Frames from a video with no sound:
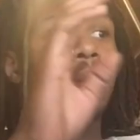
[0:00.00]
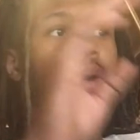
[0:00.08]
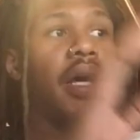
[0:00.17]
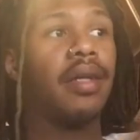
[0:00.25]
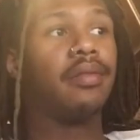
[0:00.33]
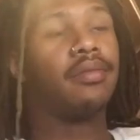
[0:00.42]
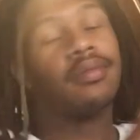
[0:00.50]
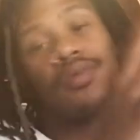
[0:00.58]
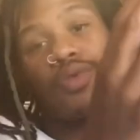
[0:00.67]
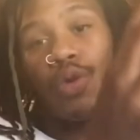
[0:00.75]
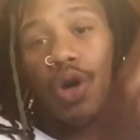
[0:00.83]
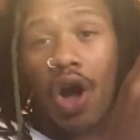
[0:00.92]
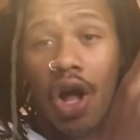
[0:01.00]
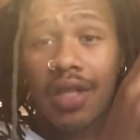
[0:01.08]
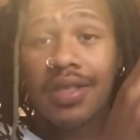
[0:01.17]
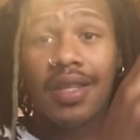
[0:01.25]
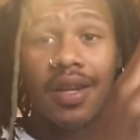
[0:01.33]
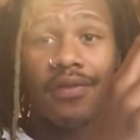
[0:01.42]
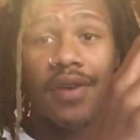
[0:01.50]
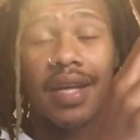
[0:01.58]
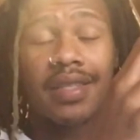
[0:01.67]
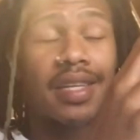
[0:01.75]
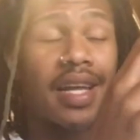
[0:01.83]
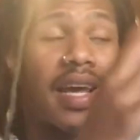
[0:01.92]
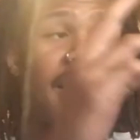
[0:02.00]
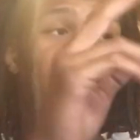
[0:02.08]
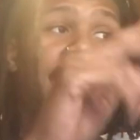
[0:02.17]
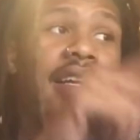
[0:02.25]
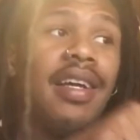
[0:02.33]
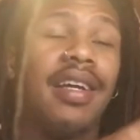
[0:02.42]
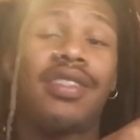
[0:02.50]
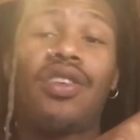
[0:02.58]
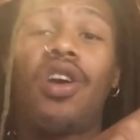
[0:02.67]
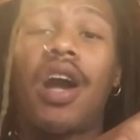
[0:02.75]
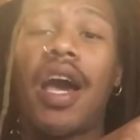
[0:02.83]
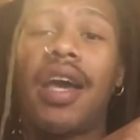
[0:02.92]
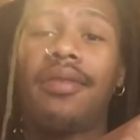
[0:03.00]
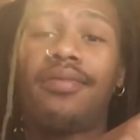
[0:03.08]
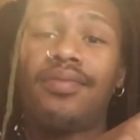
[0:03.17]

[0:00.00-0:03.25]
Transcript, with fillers: But regardless of the fact of that, it's on hot.